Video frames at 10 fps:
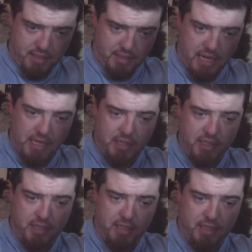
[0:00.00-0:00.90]
Yeah,
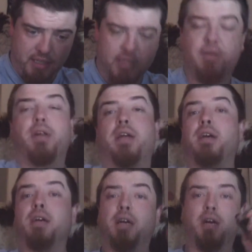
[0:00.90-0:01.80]
alright.
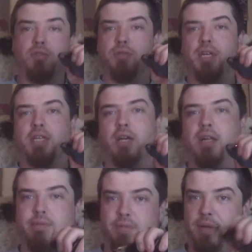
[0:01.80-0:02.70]
I was going to say
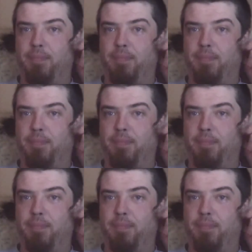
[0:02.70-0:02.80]
something else,